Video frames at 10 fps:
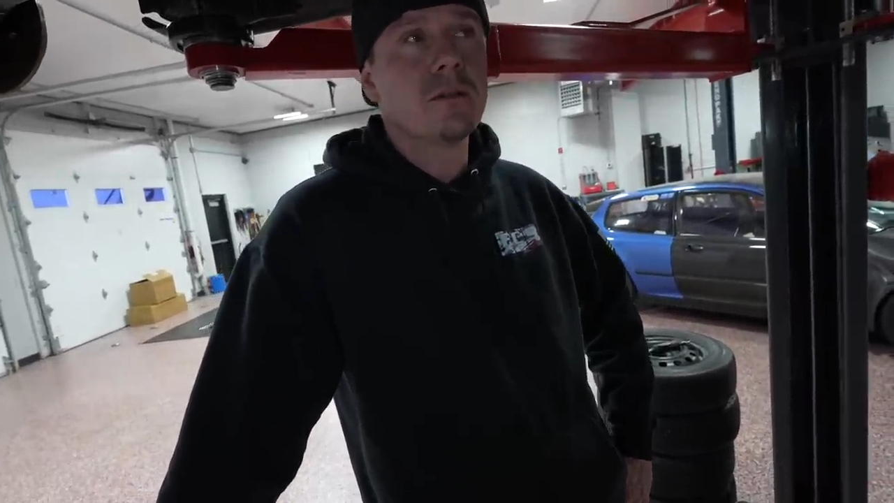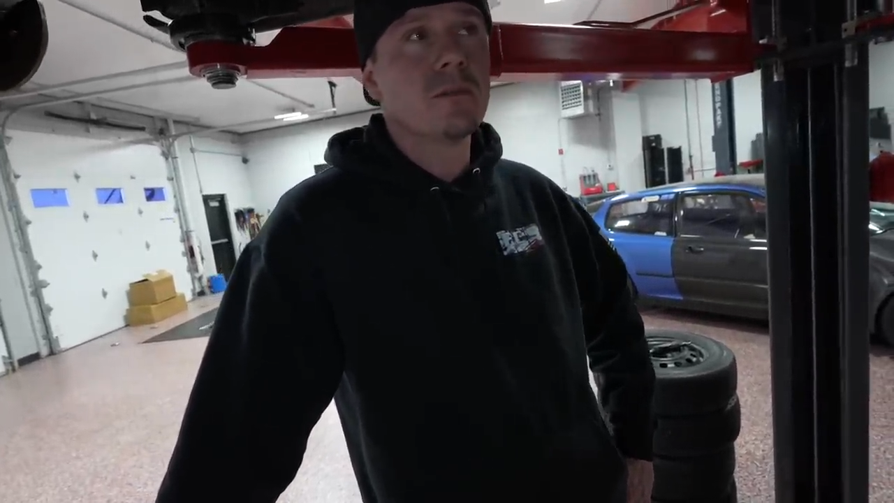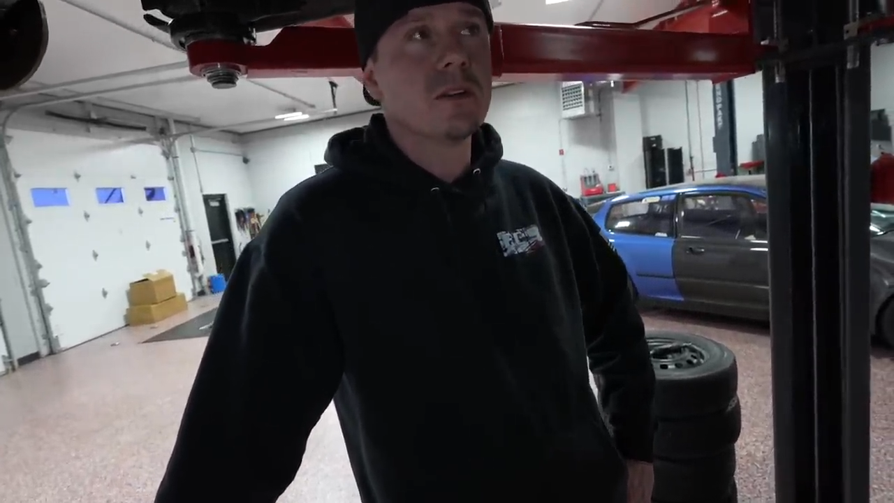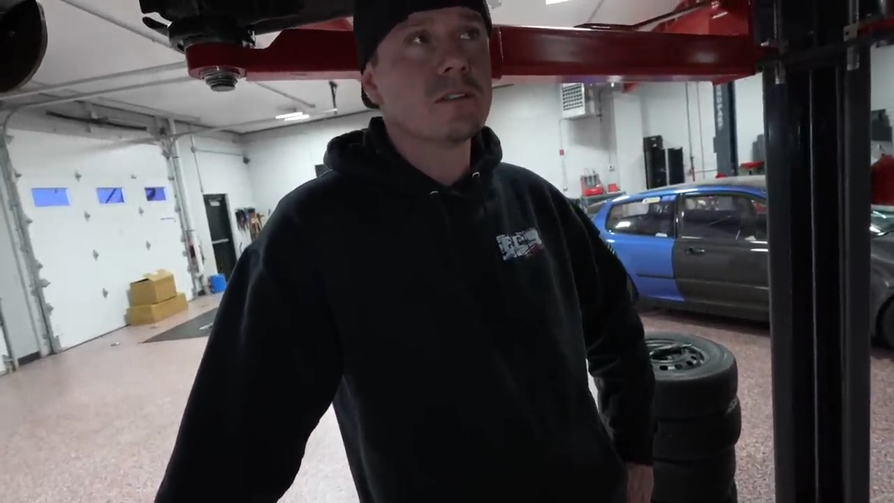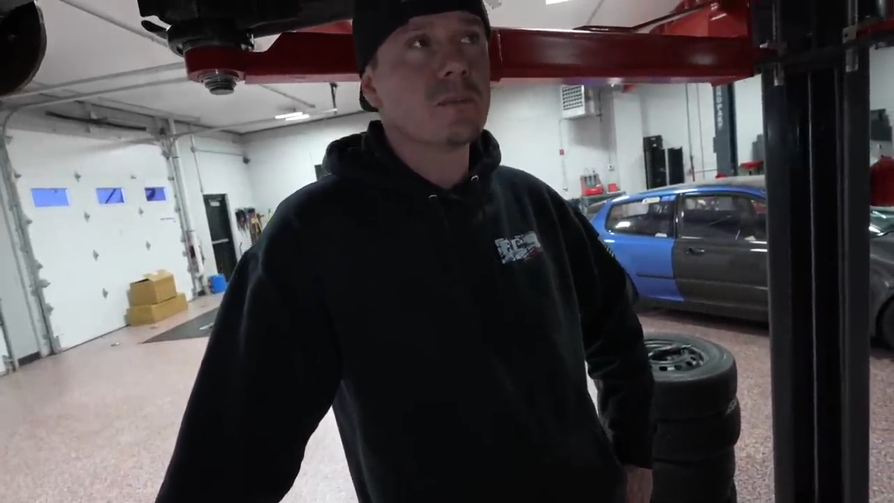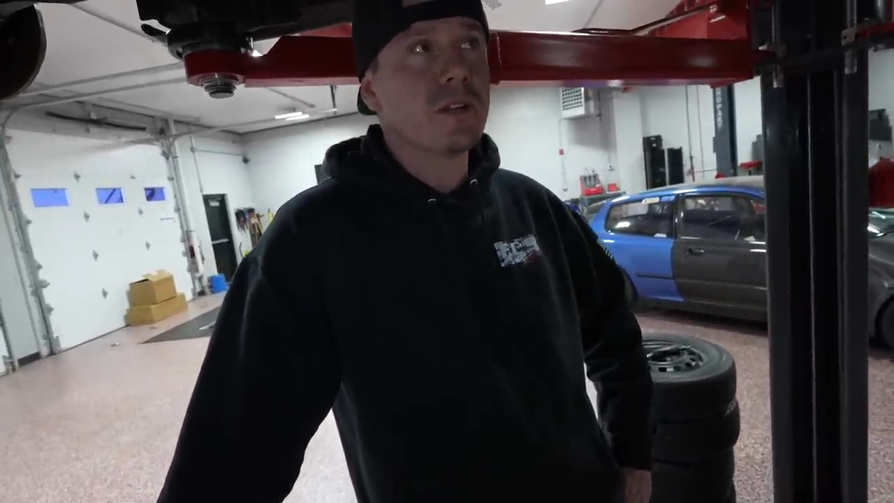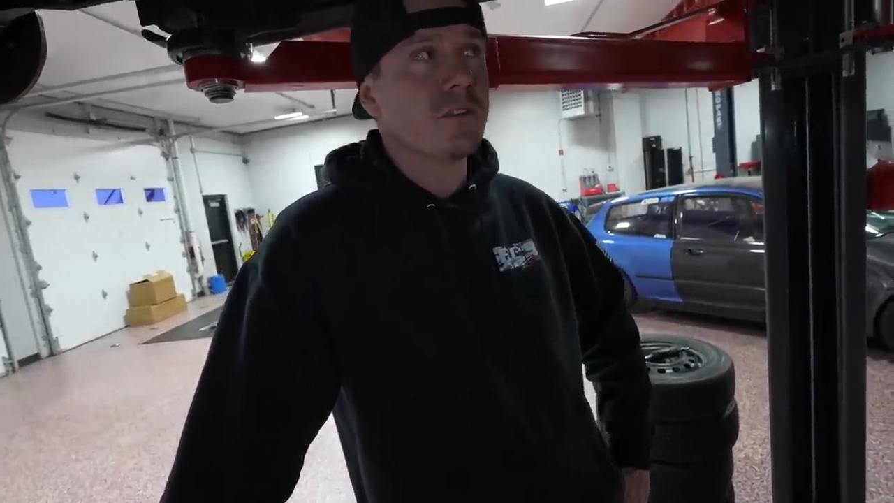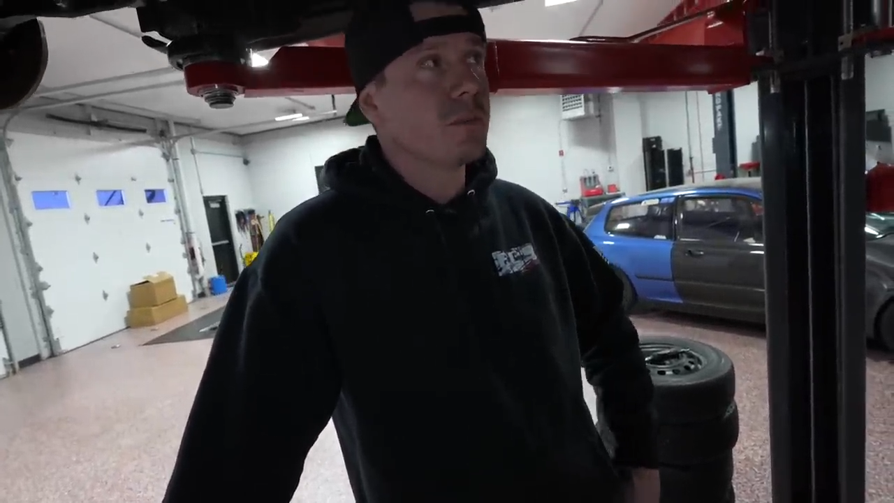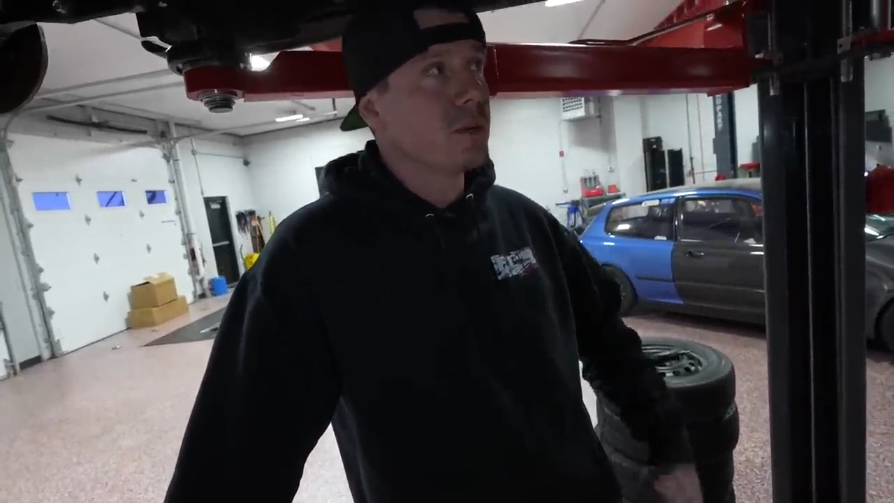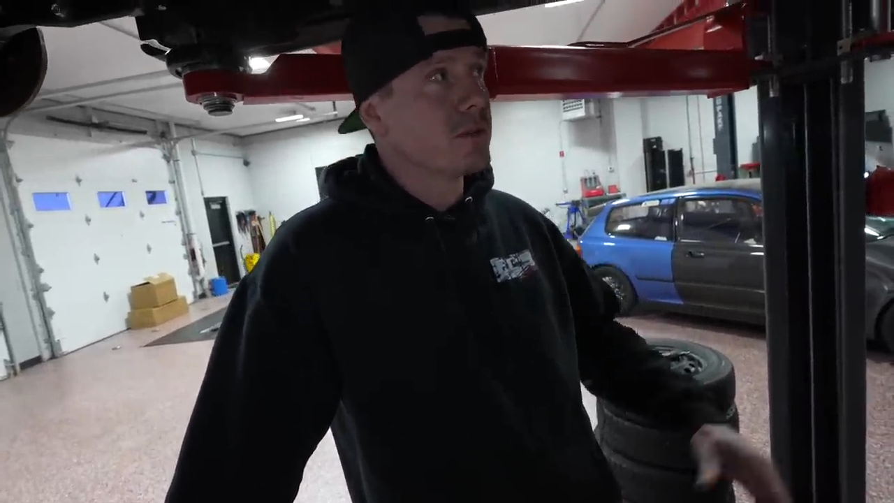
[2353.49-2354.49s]
It was, but if
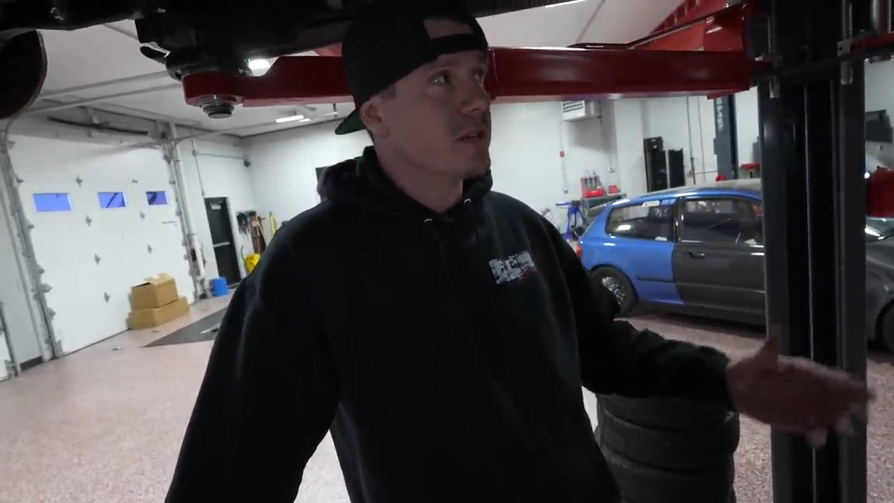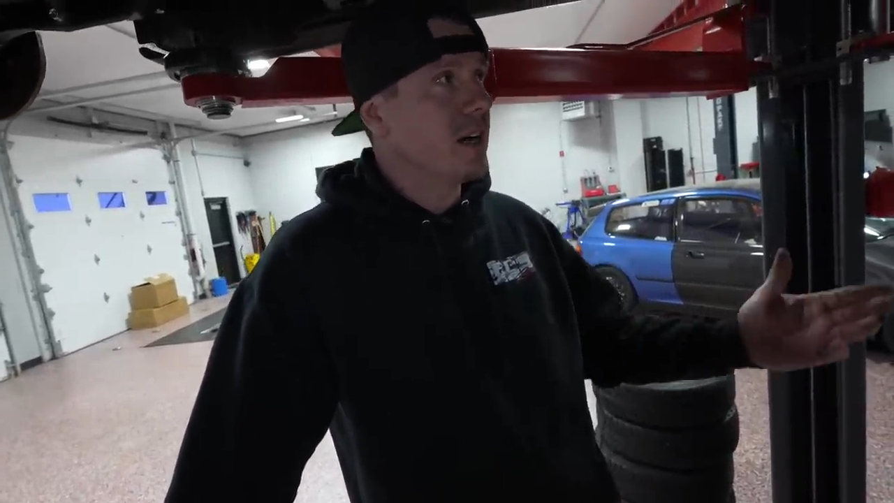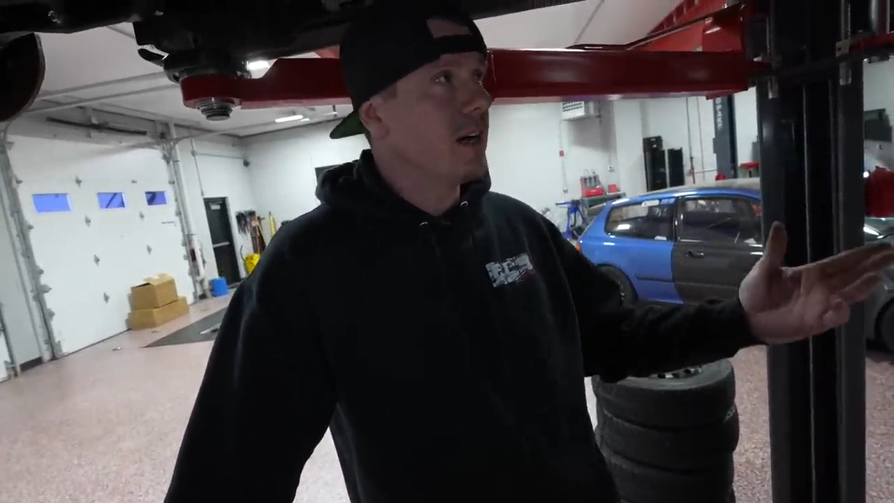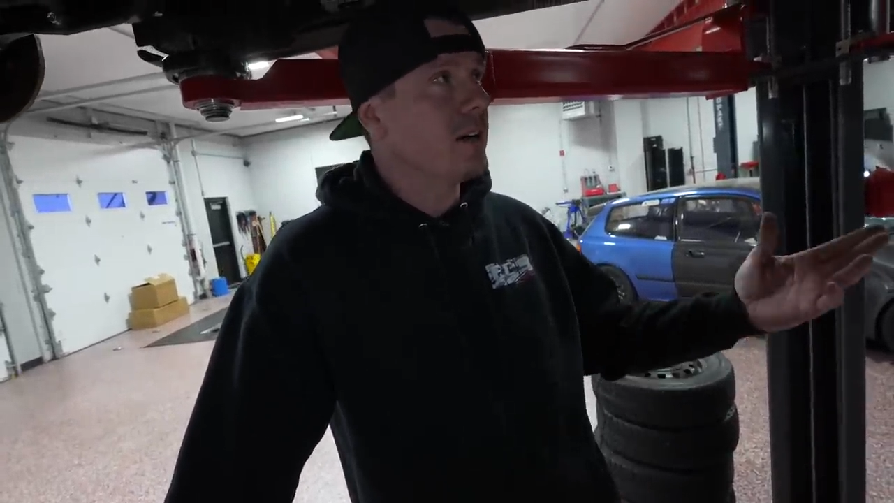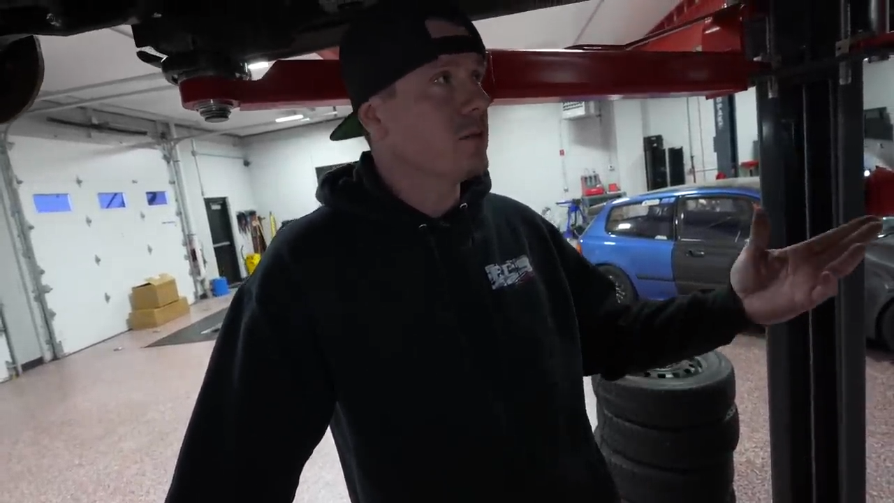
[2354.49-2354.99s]
you're building a high